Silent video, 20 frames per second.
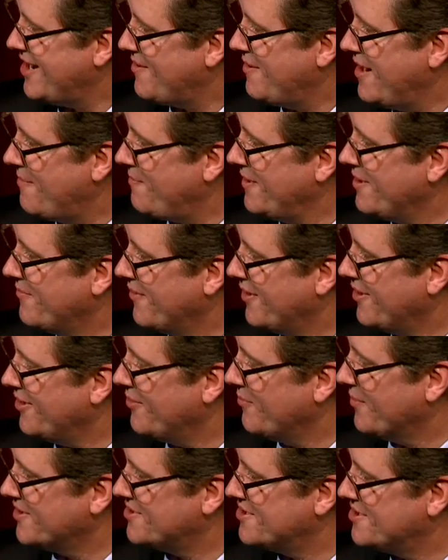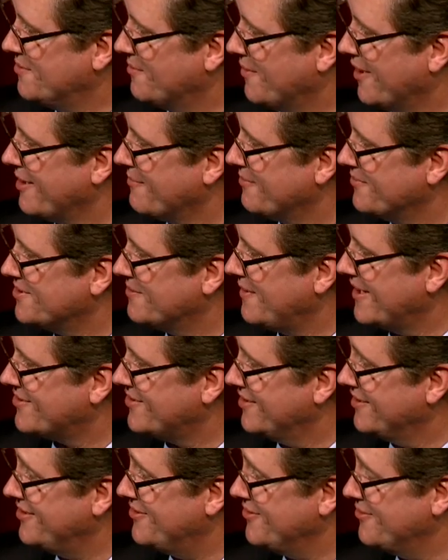How yeah. happy were you once you were able to
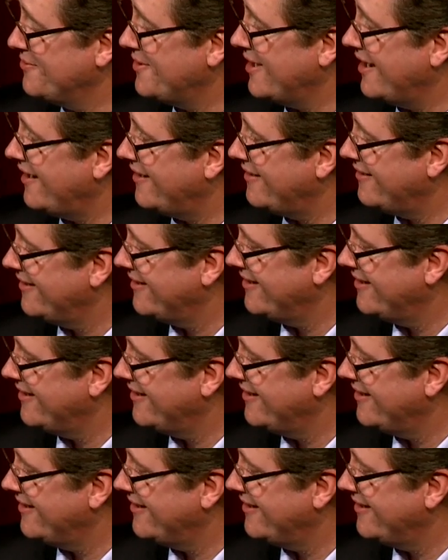actually do that?